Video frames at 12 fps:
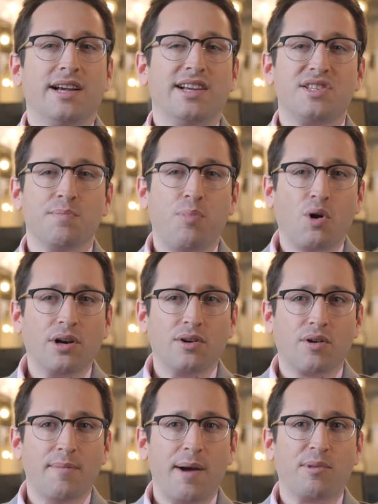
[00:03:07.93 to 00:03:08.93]
it's important
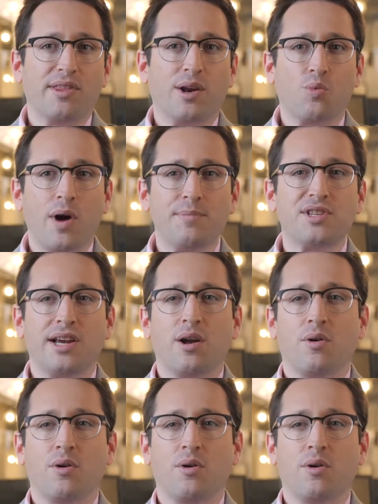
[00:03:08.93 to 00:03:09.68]
to remember that website